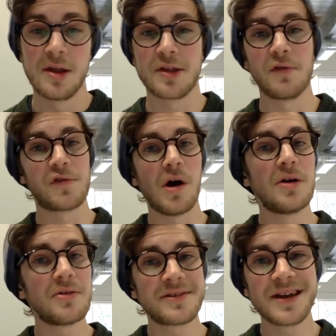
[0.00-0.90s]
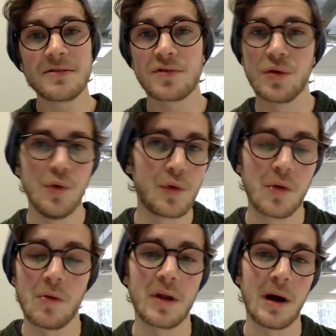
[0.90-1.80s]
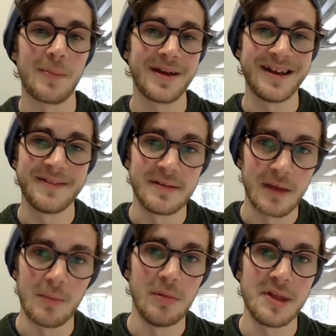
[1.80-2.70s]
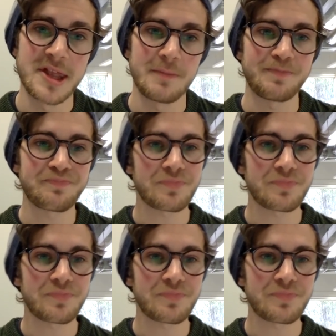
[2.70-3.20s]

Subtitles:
So try not to get too caught up in the numbers.